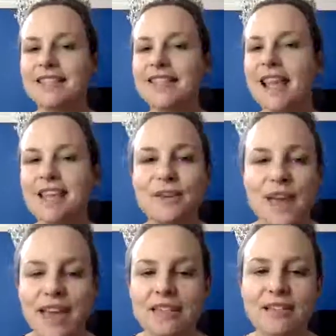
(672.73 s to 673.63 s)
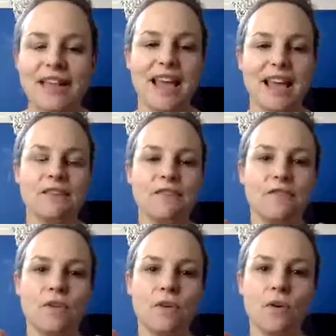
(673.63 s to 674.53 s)
Thank you, Heather, again
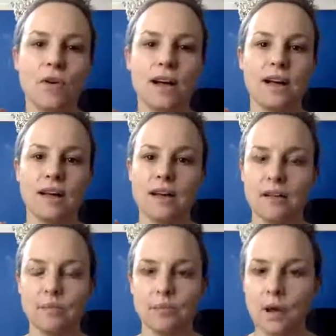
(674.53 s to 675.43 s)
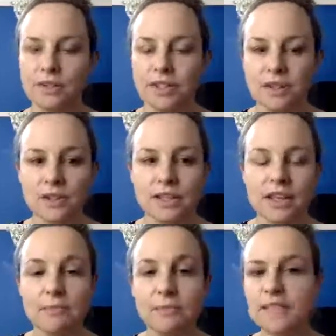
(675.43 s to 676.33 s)
for posting your
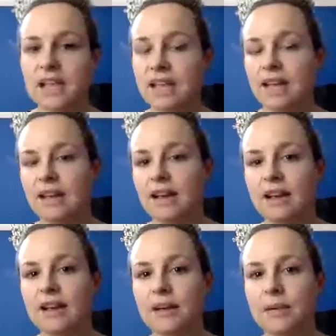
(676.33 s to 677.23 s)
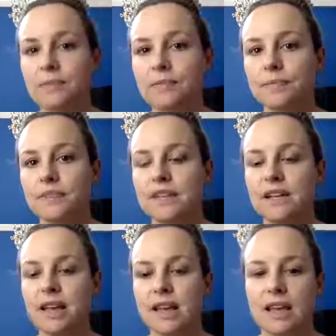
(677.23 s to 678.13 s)
tips.
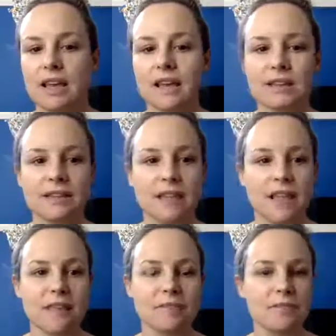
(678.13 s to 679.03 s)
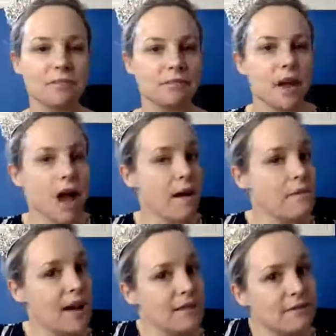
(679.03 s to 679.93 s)
Today's theme, I'm
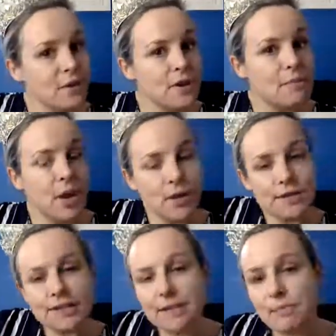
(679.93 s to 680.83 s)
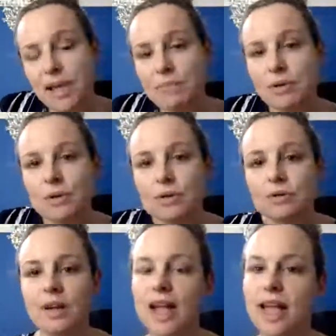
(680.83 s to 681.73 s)
waiting for your posts,
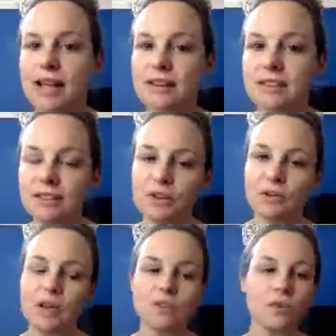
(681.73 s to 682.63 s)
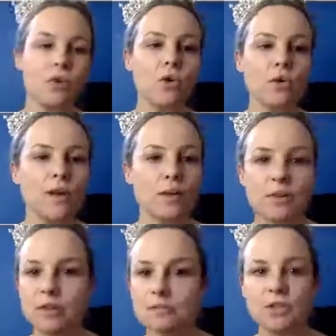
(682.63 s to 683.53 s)
people. And you know what? You're all
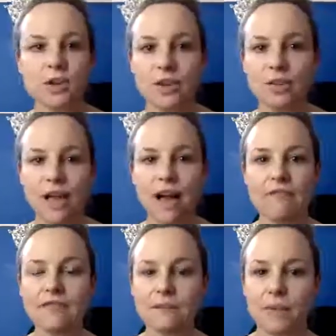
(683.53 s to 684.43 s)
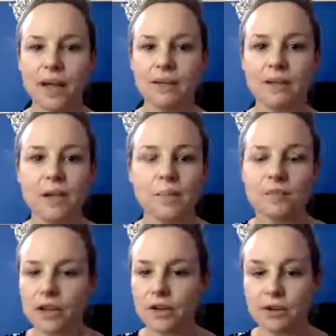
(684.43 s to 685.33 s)
welcome to go live as well.
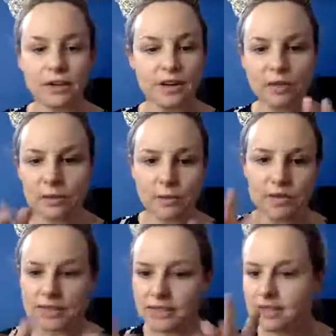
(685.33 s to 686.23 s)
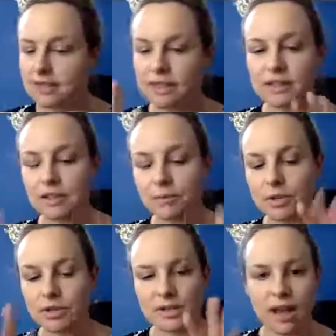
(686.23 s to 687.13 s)
I know not everyone wants to sit at a
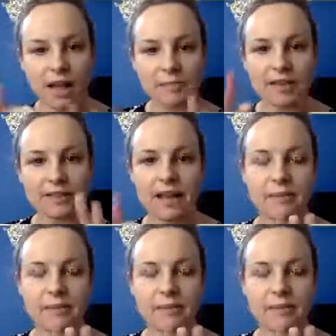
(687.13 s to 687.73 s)
computer typing.